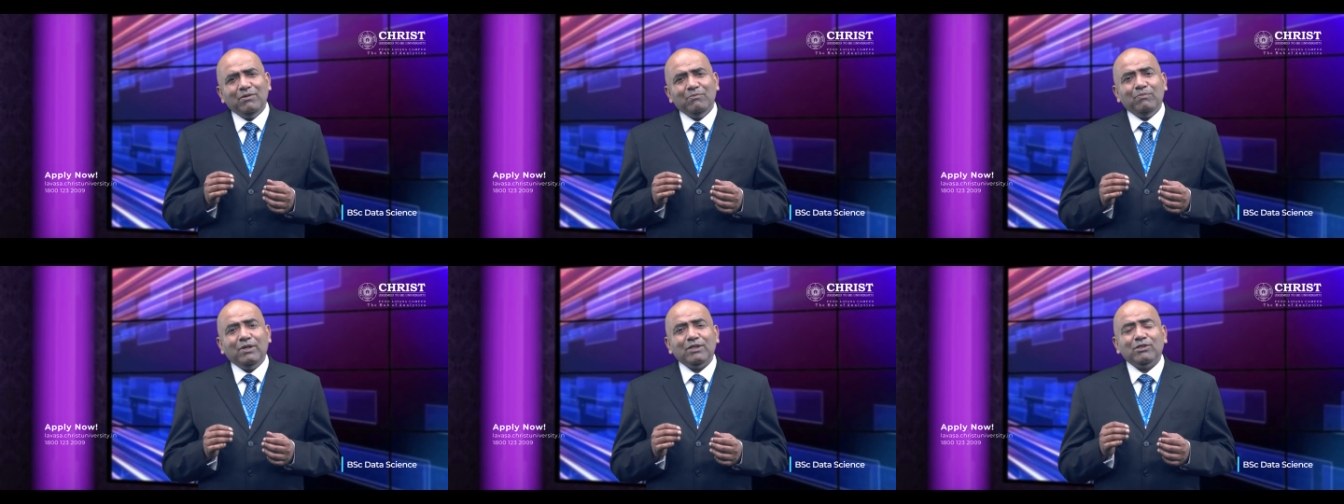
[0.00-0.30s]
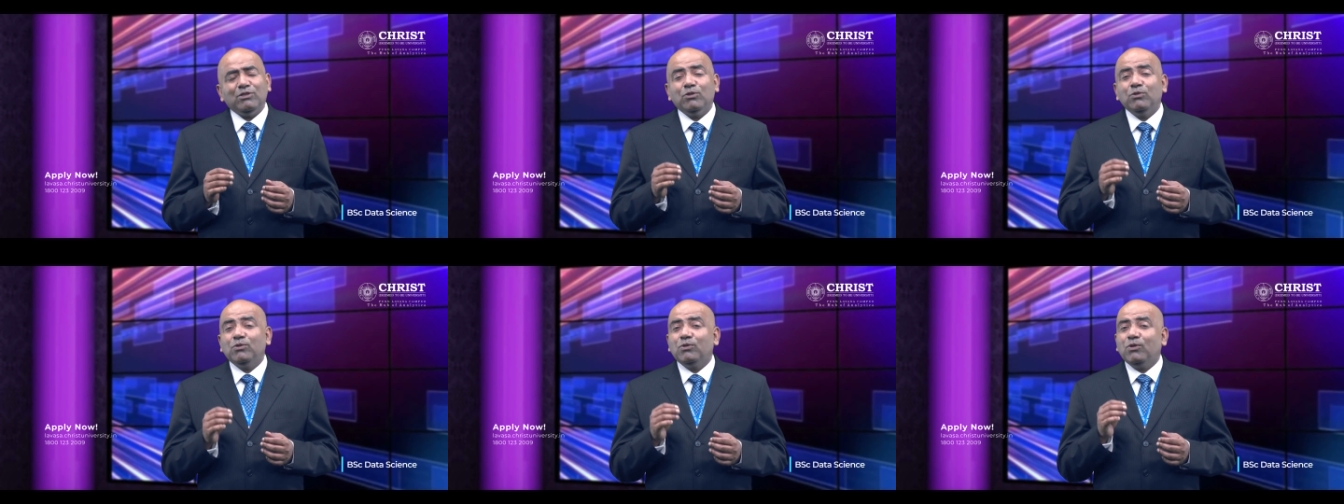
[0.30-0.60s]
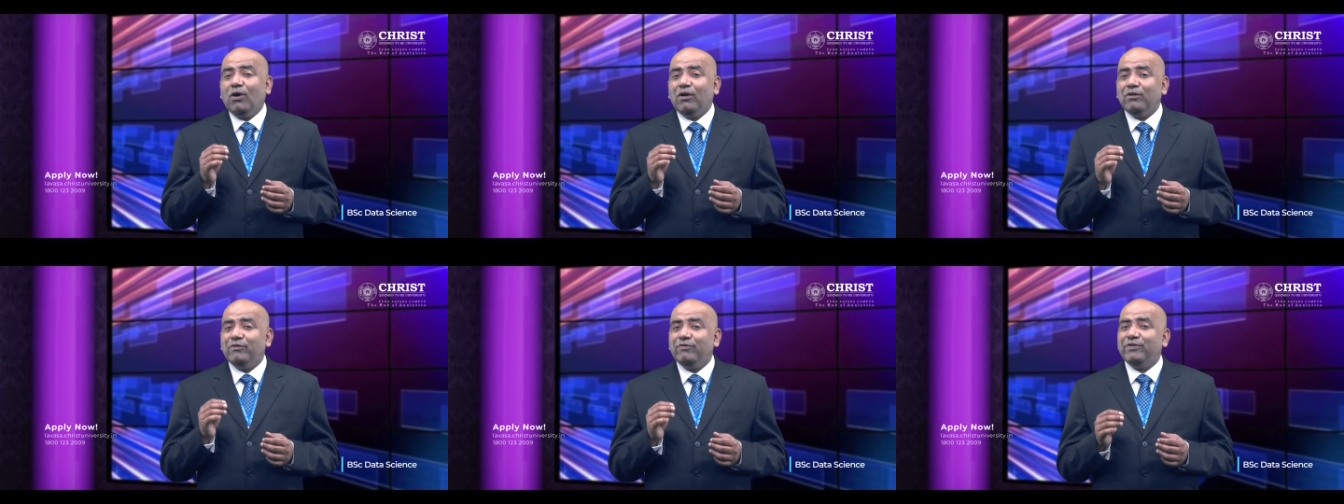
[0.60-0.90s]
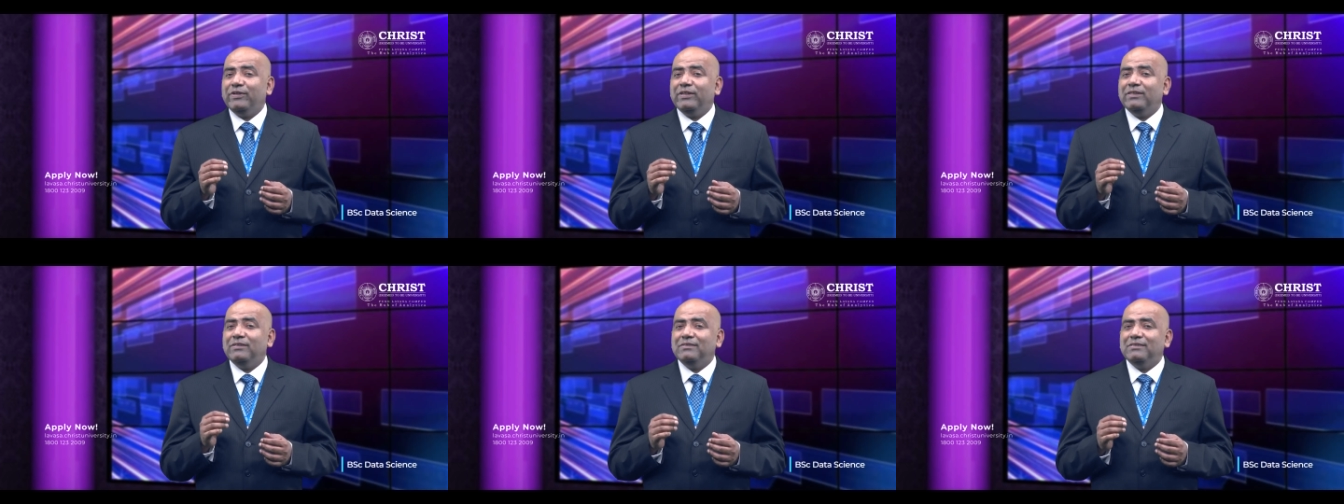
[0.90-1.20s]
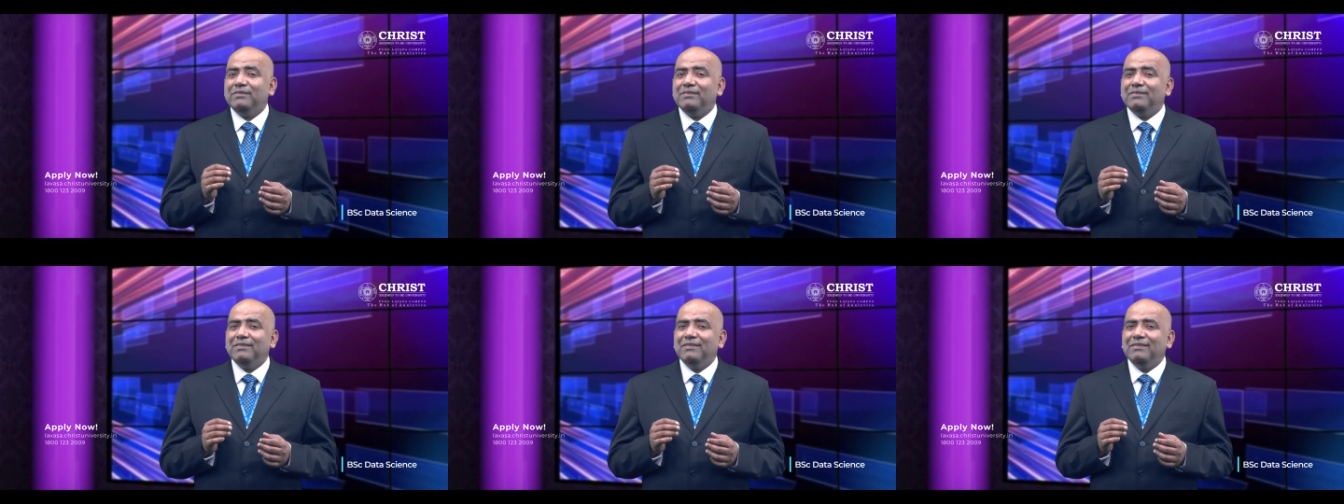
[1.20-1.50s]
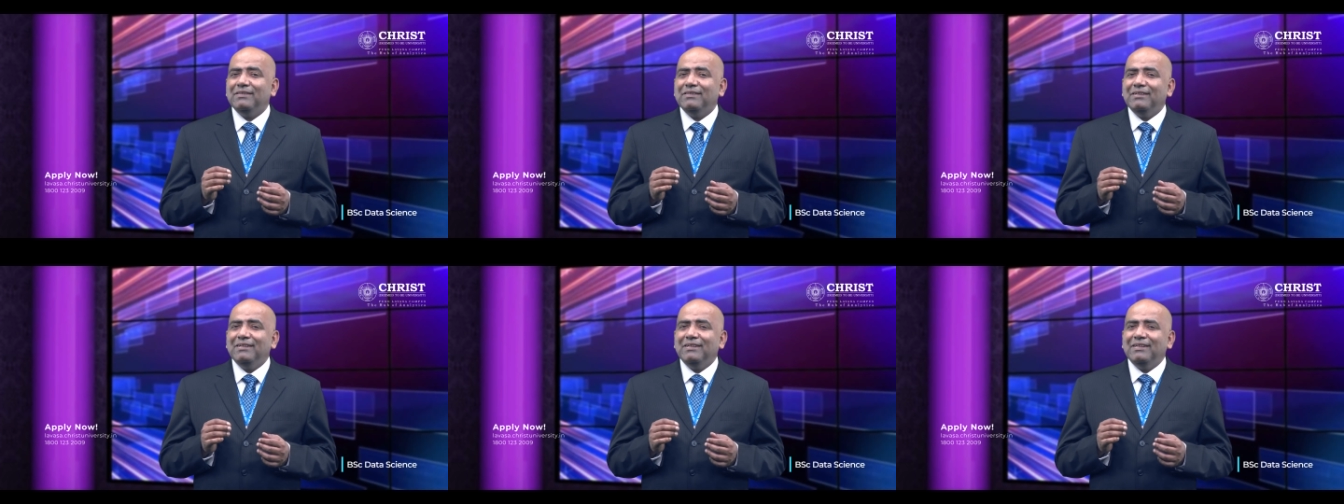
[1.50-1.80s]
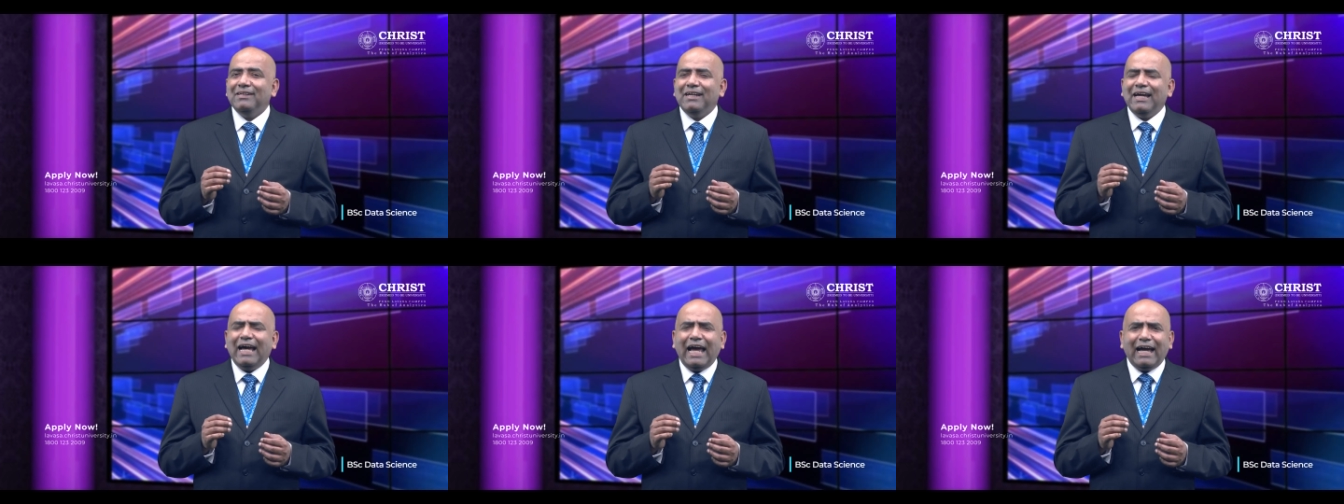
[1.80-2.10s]
but through conference,
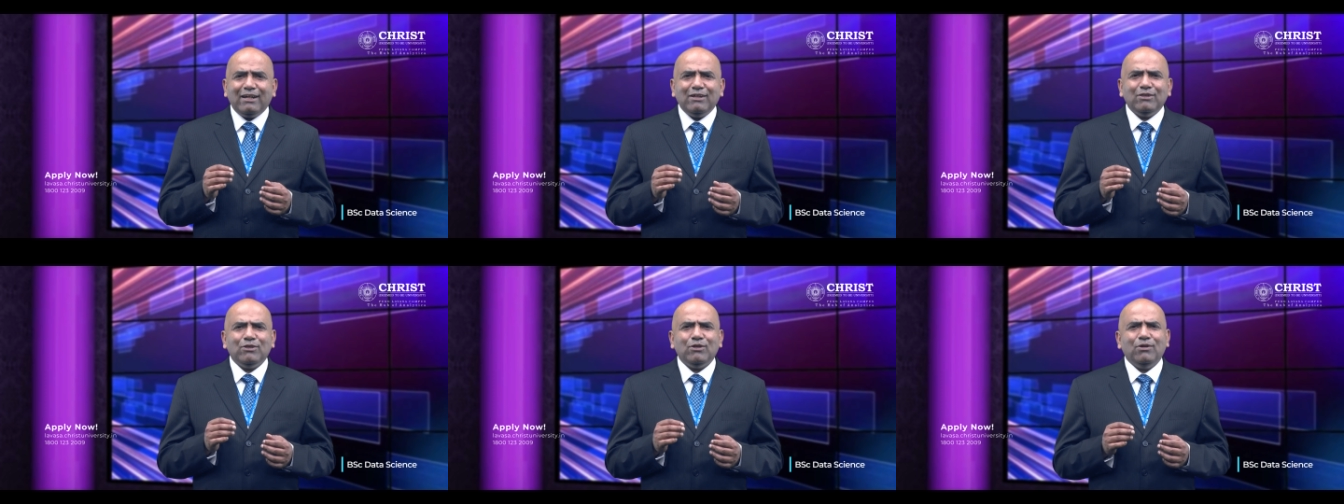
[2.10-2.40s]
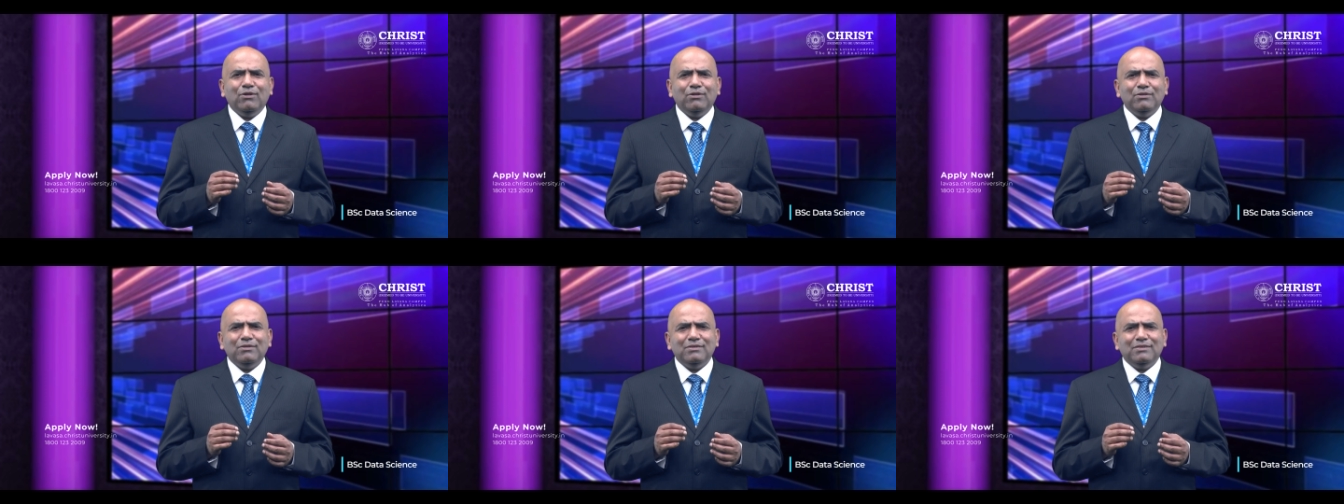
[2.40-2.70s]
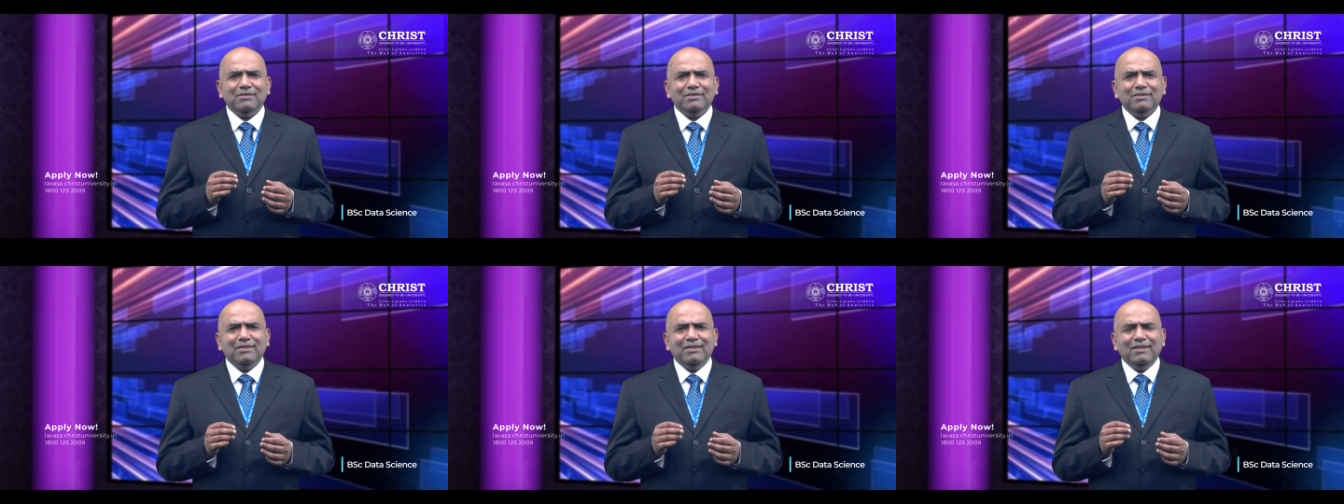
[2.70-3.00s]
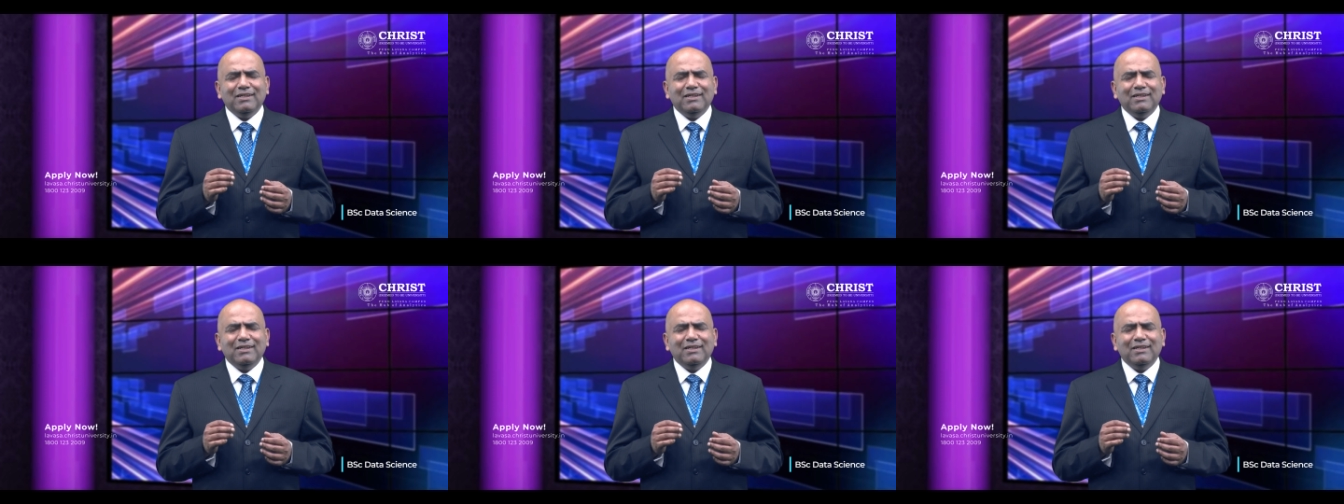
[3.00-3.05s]
hackathons,